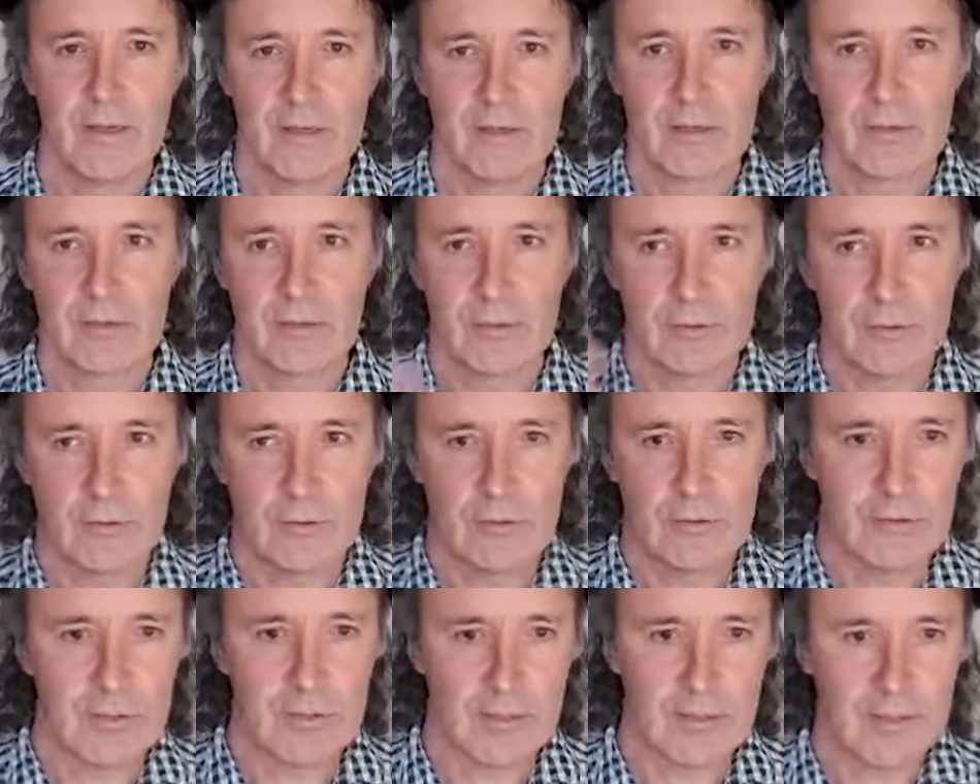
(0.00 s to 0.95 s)

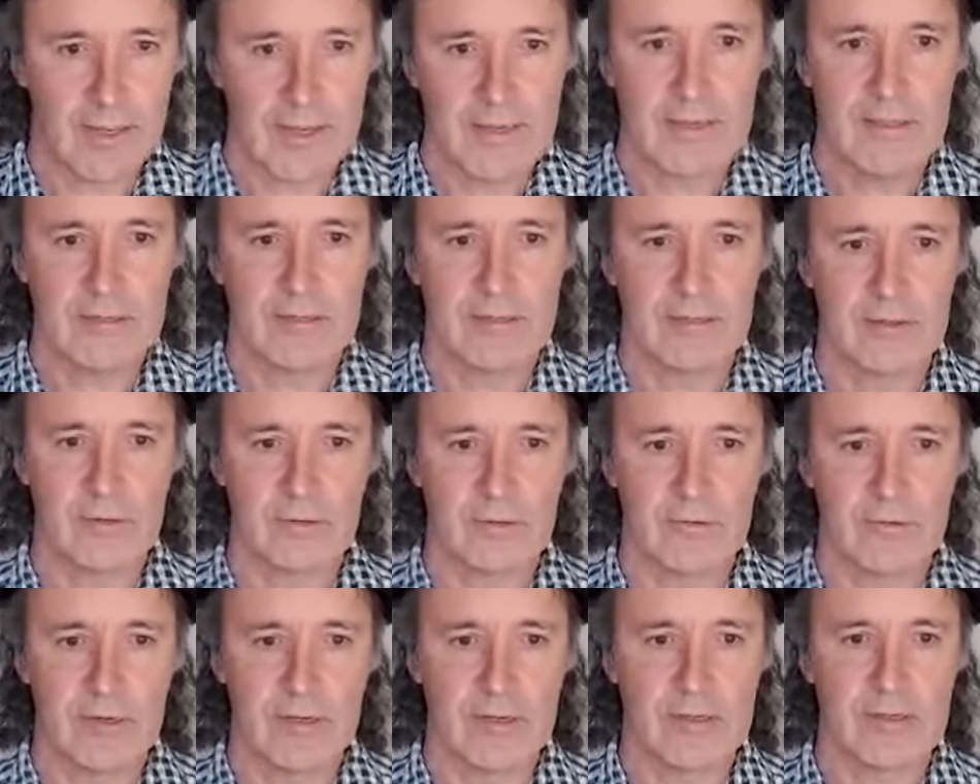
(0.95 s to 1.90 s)
to the later
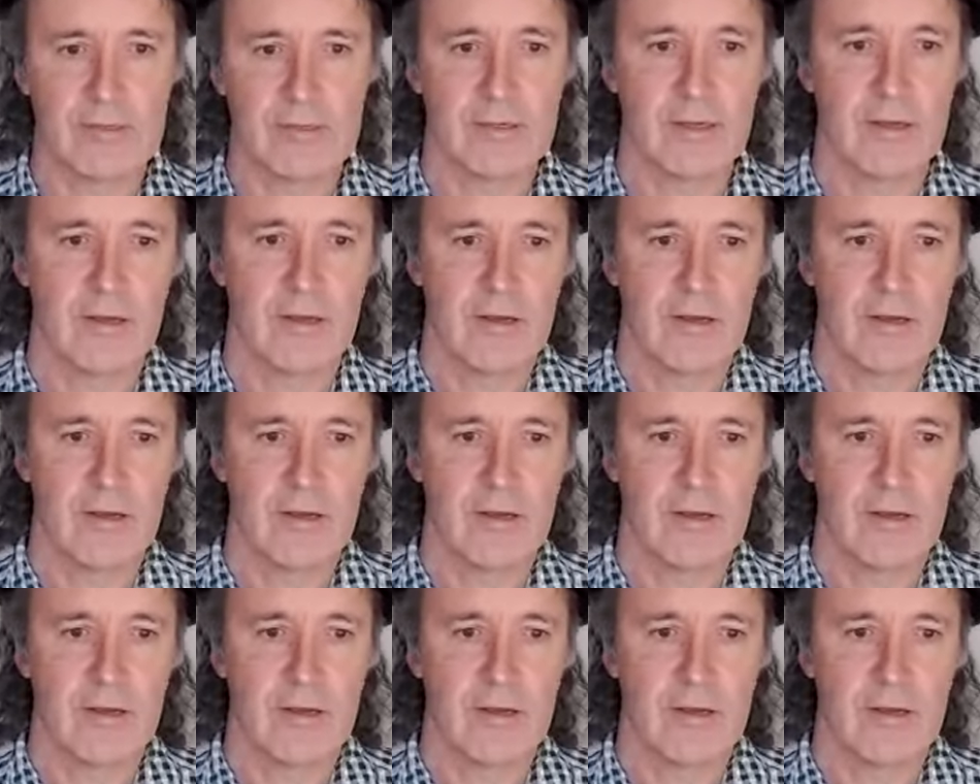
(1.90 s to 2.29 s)
stories